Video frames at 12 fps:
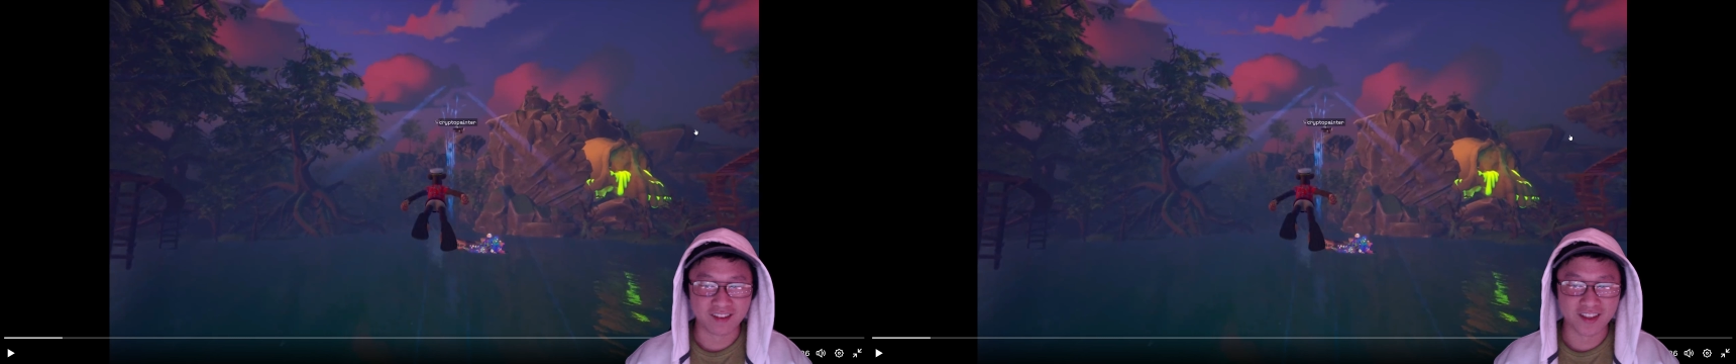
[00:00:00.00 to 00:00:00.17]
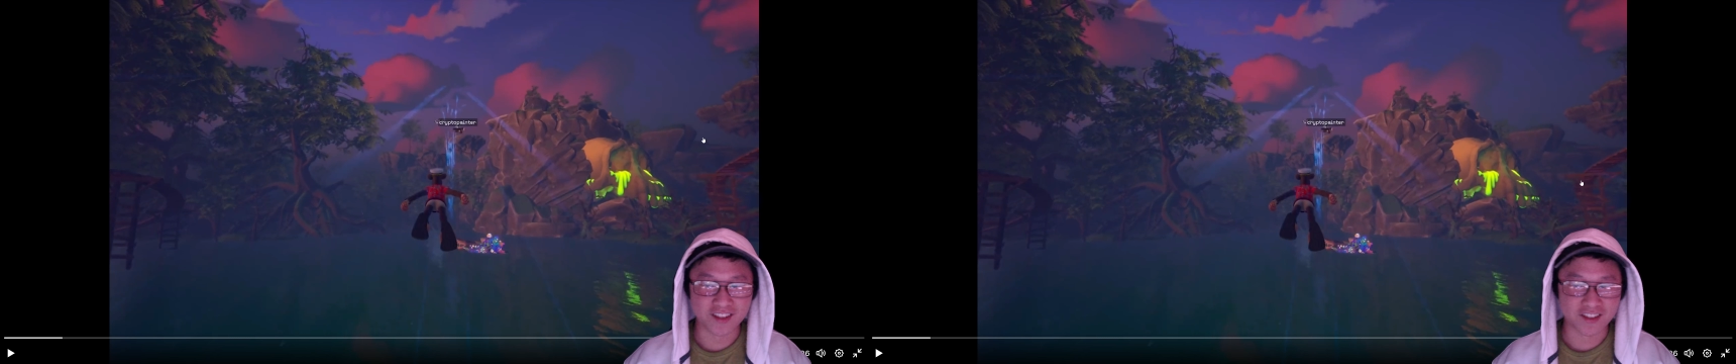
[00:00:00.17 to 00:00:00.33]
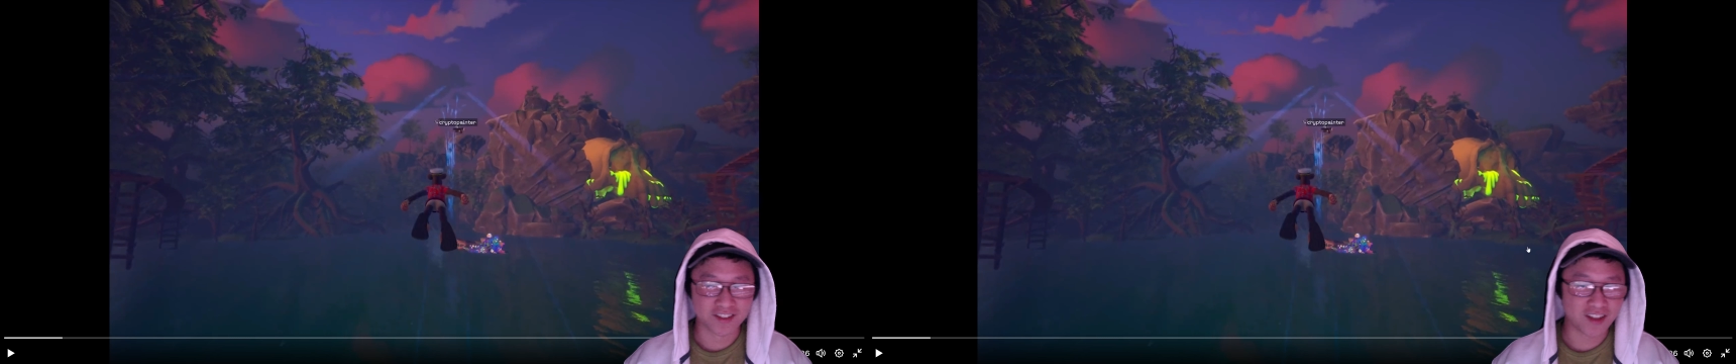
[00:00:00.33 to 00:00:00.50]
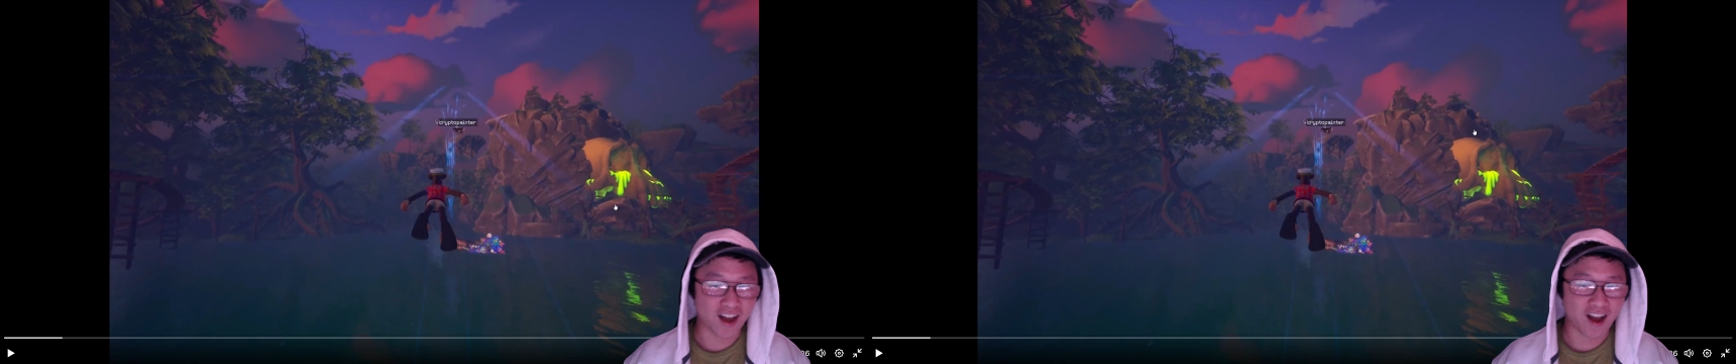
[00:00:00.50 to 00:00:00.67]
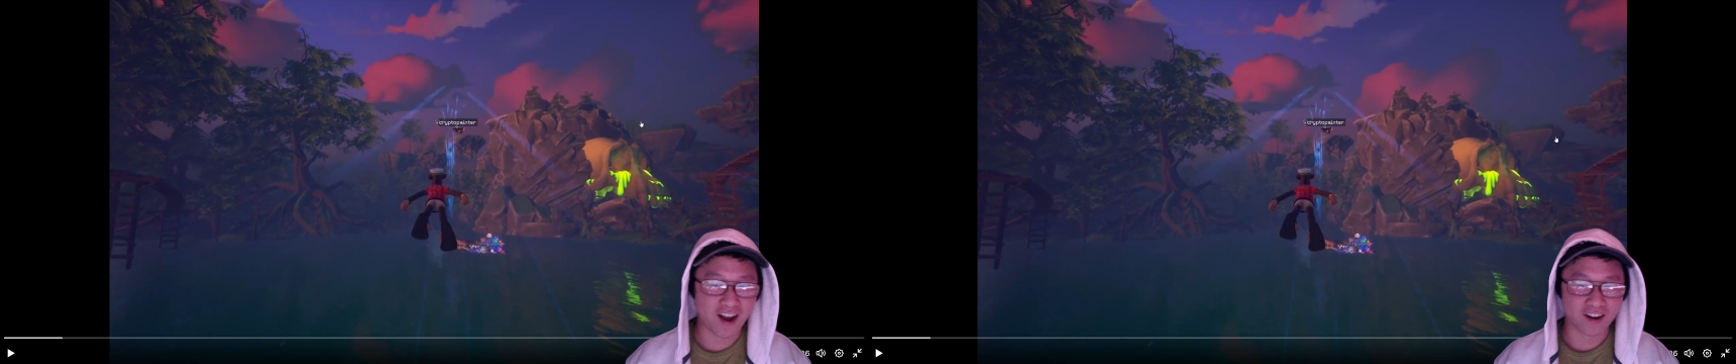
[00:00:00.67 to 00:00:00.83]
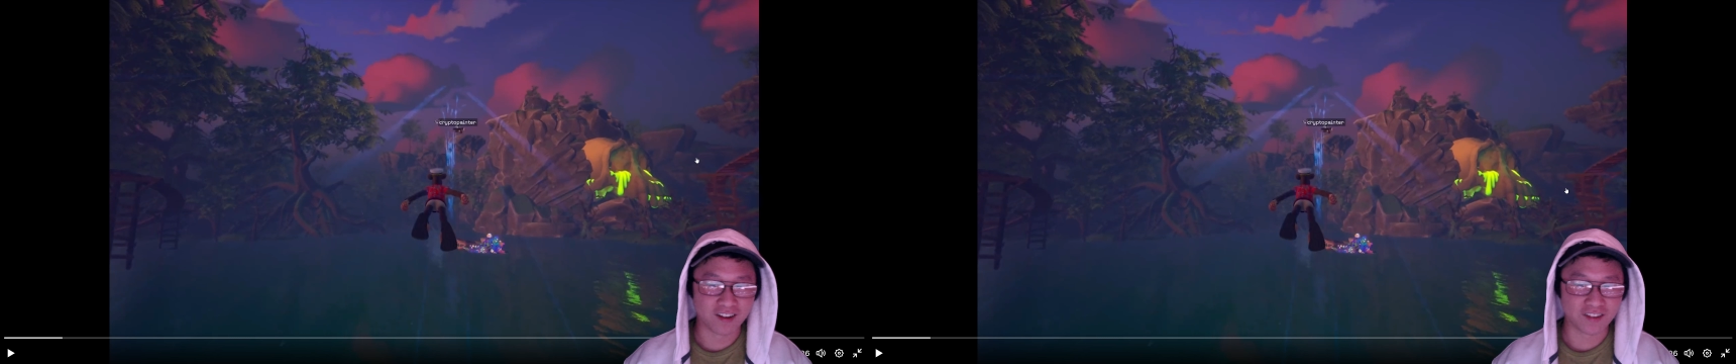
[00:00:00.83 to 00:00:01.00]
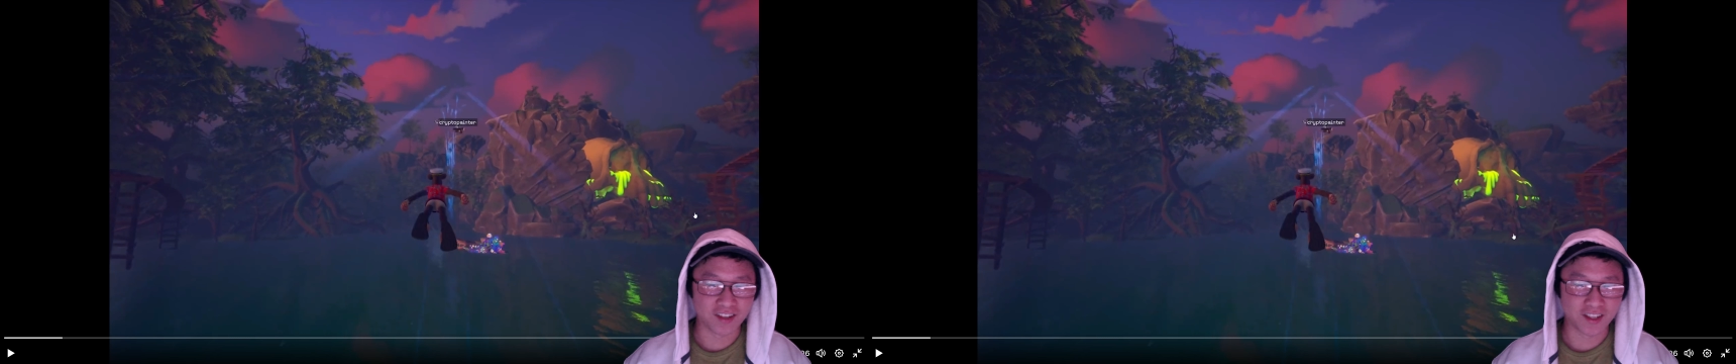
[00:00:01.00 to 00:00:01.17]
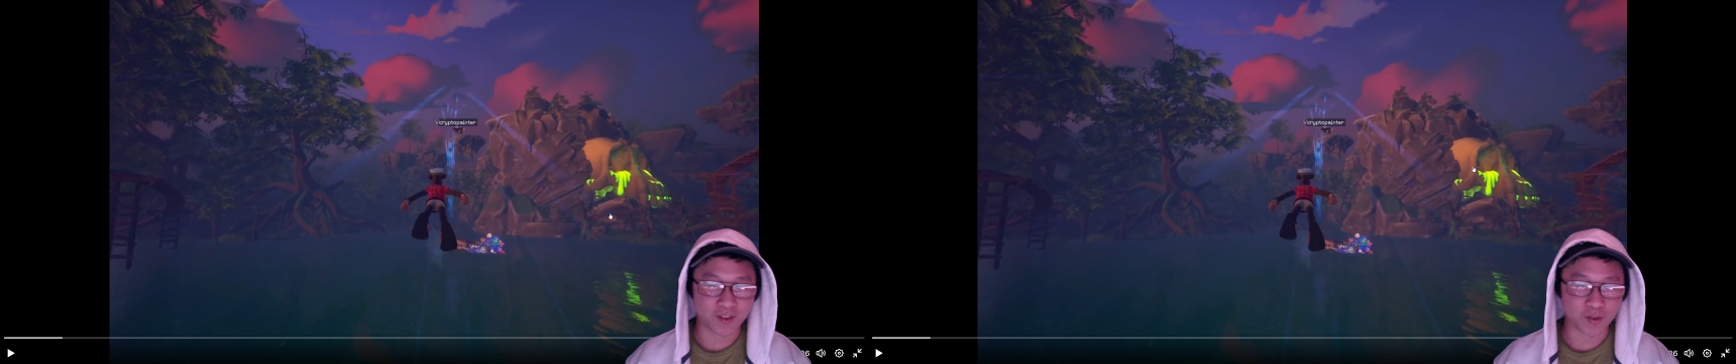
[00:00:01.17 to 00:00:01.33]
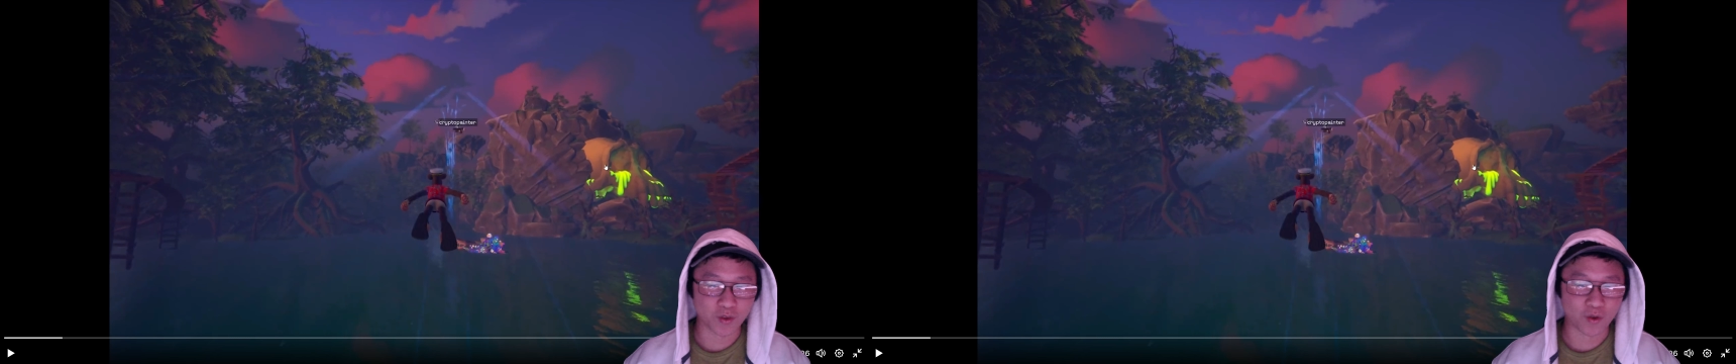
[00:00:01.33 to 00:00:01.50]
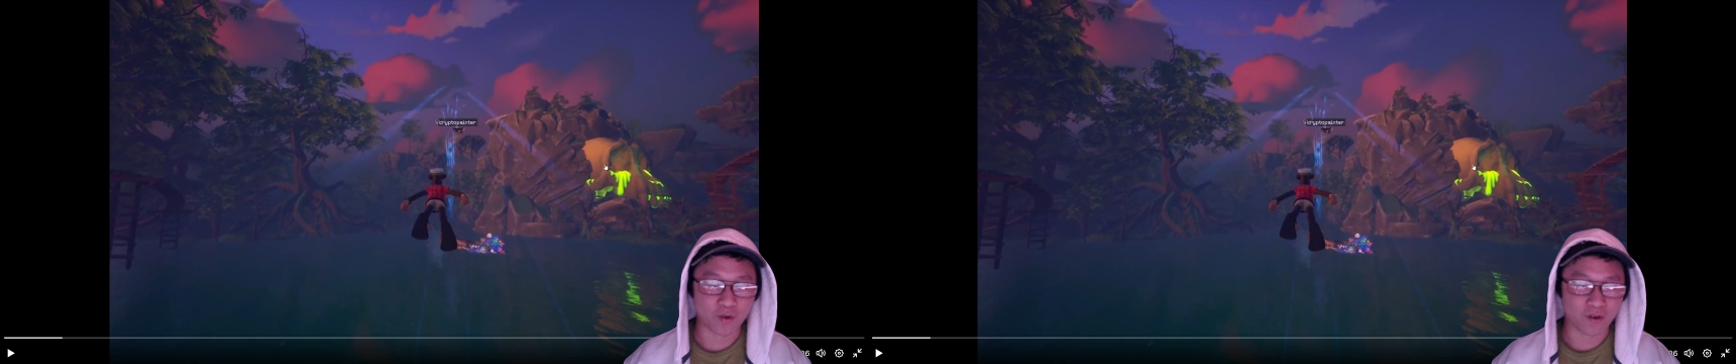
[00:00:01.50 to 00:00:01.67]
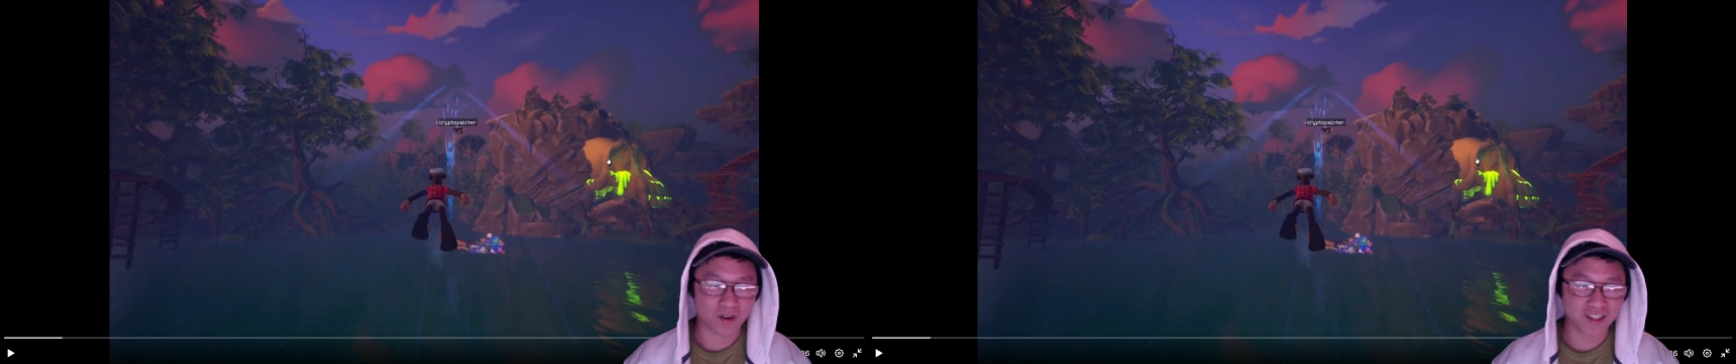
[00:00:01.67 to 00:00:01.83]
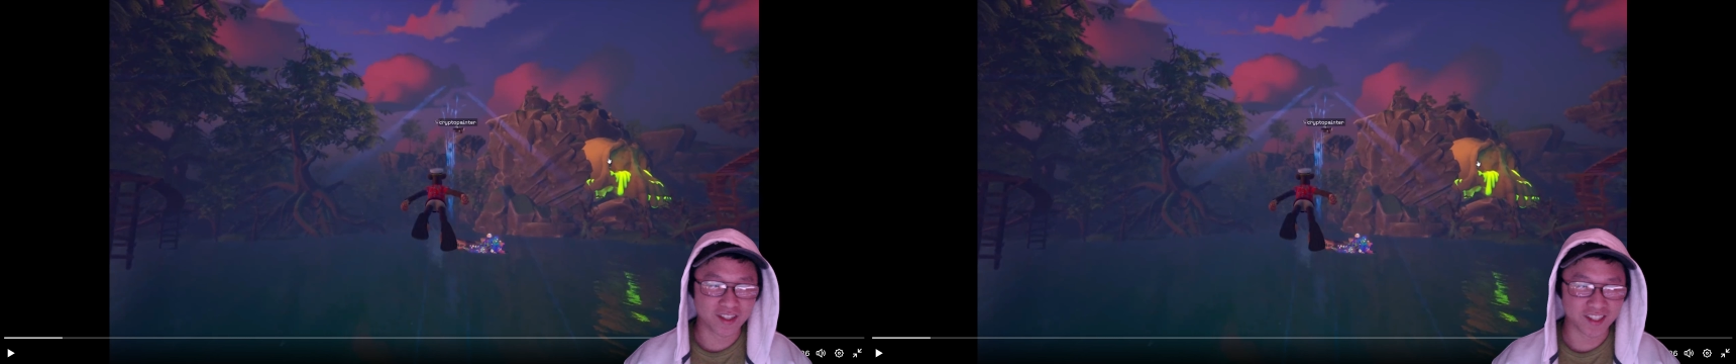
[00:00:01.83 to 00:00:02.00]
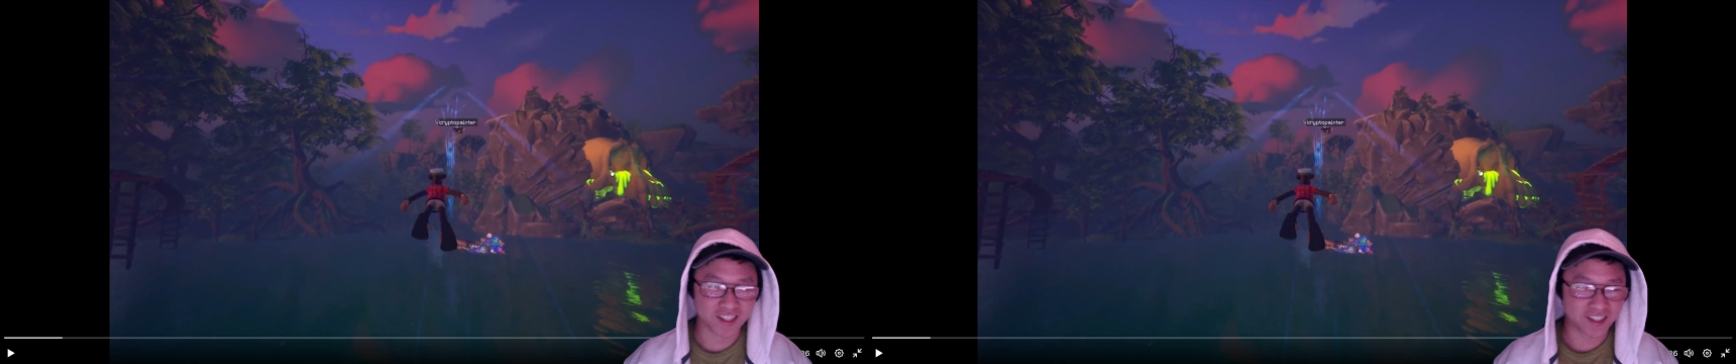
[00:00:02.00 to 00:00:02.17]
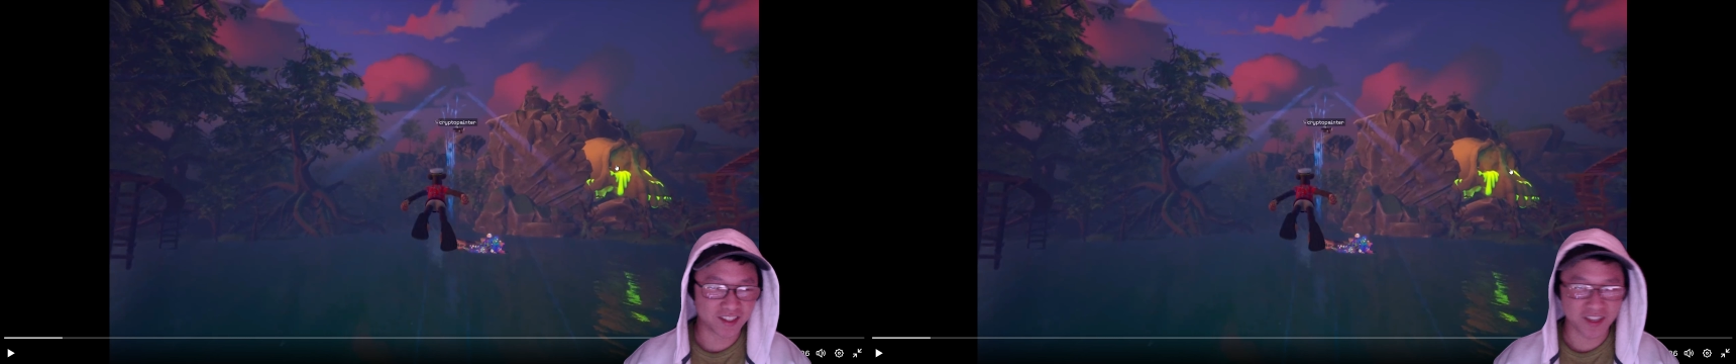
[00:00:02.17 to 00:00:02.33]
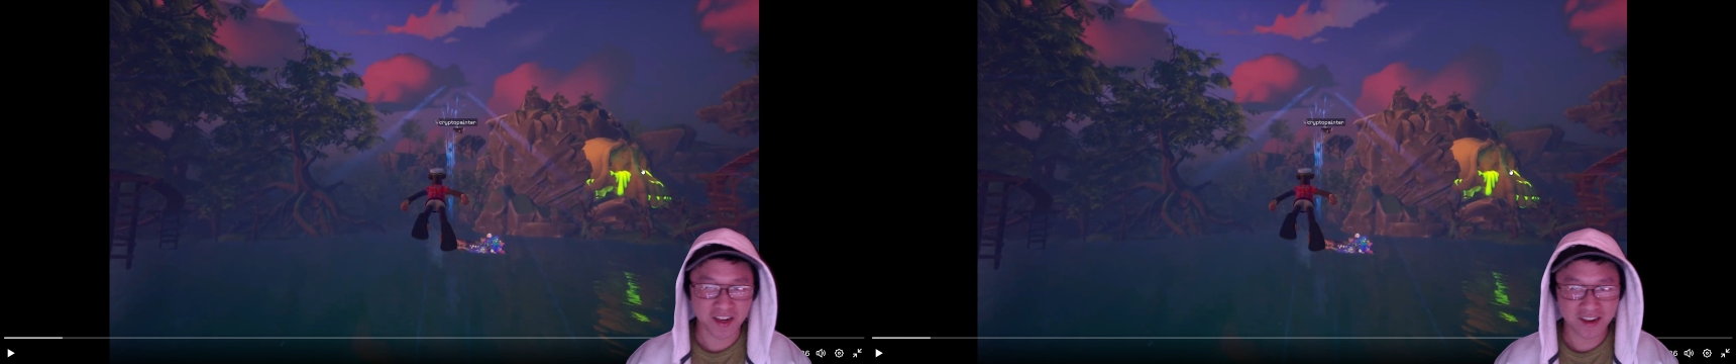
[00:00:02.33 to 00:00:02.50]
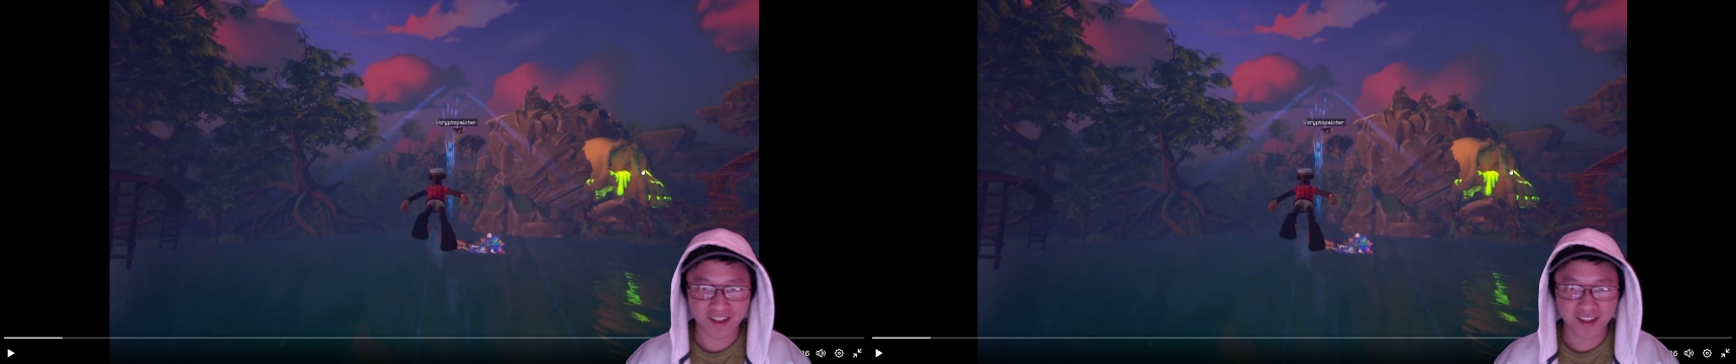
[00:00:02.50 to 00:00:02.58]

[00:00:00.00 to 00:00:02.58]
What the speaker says: entire lore into